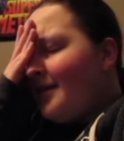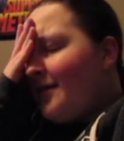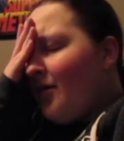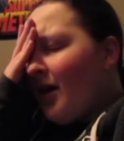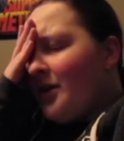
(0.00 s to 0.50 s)

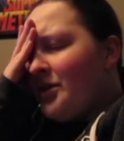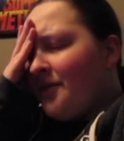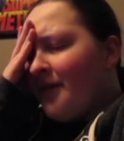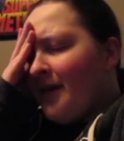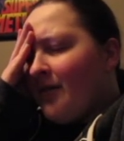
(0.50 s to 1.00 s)
cross your
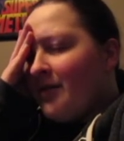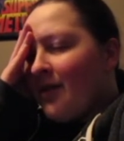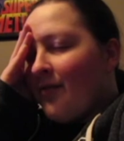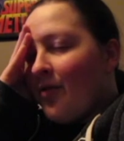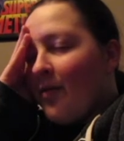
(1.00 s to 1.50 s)
fingers,
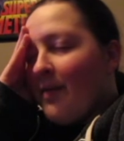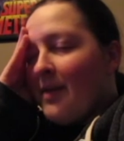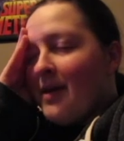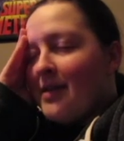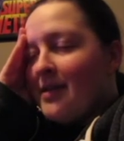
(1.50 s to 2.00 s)
everyone,
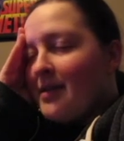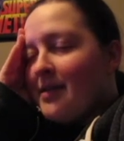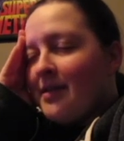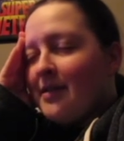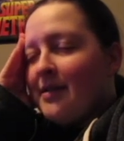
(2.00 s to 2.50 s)
because
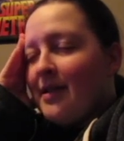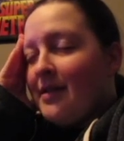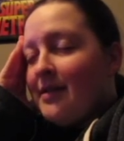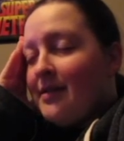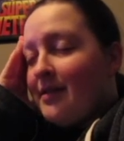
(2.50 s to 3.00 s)
it's
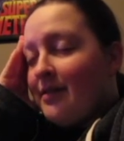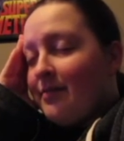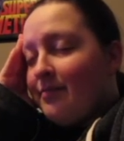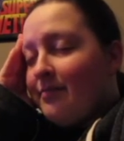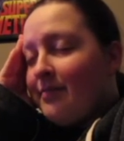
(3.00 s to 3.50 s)
still
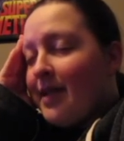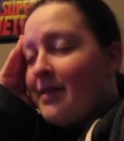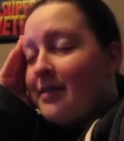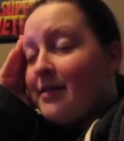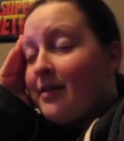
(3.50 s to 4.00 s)

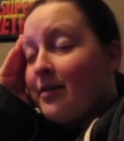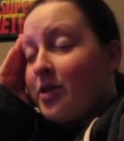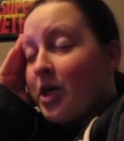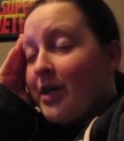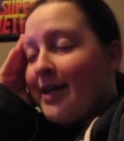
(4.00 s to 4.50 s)
a
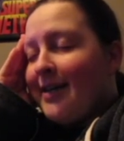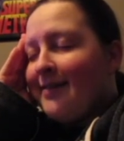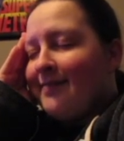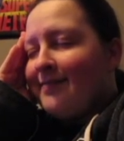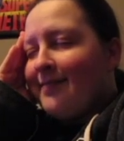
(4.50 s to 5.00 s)
journey.
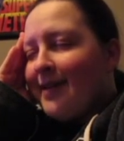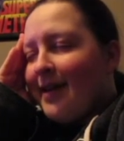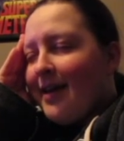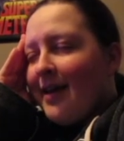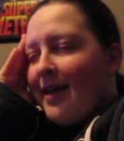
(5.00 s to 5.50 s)

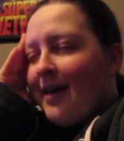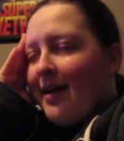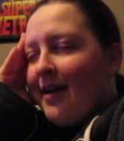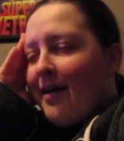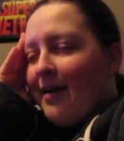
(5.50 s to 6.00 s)

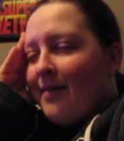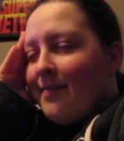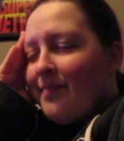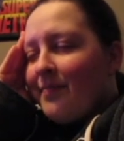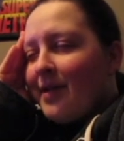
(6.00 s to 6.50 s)

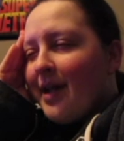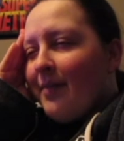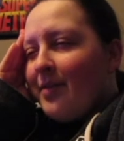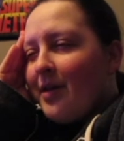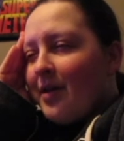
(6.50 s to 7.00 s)
But
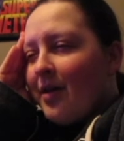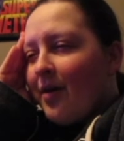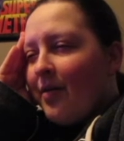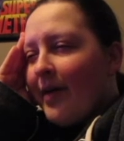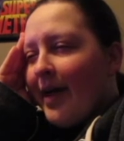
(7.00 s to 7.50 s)
I'm gonna
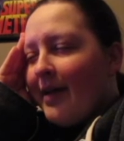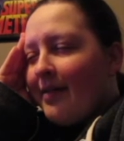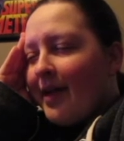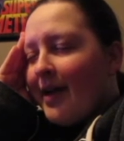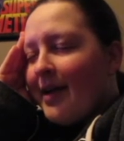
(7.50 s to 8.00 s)
go
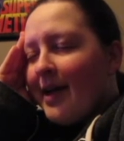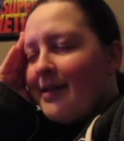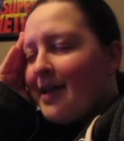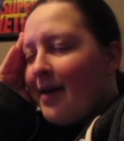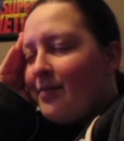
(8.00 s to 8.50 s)
and, like,
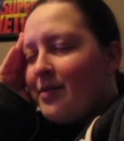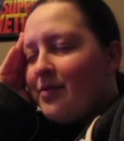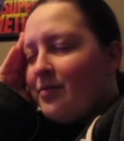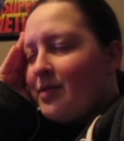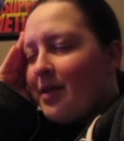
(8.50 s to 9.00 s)
attempt to
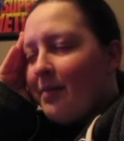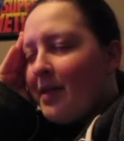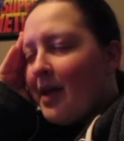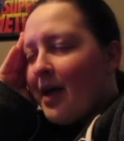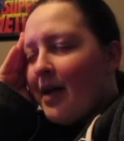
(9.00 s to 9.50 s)
do
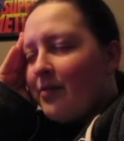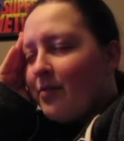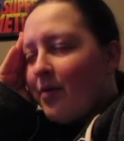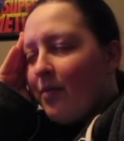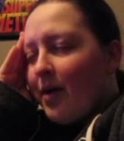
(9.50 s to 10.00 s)
something. I
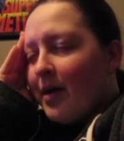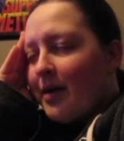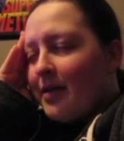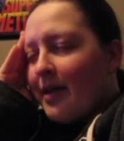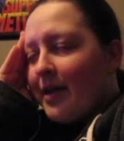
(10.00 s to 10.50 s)
don't know what.
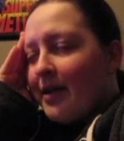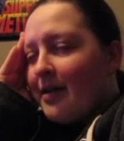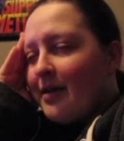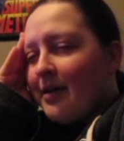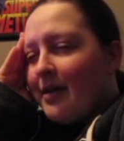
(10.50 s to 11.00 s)
Like,